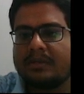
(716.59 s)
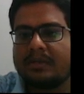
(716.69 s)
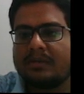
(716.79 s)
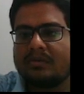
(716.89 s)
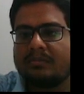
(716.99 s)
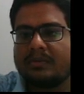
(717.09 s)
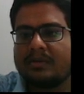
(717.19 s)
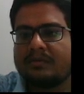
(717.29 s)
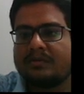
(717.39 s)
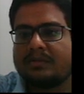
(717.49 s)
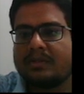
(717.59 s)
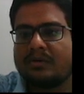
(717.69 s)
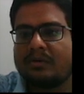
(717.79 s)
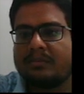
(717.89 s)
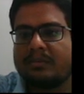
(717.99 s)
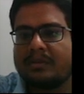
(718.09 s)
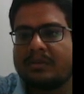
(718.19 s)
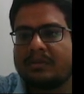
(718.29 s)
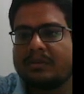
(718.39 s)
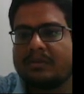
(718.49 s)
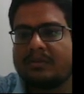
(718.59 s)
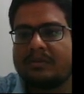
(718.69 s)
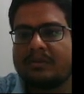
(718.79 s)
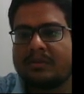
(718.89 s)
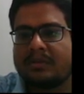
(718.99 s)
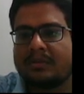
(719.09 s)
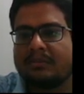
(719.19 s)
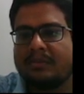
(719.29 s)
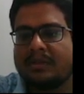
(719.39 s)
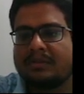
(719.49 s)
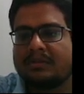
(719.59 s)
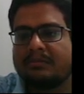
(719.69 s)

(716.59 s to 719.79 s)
into P of C complement plus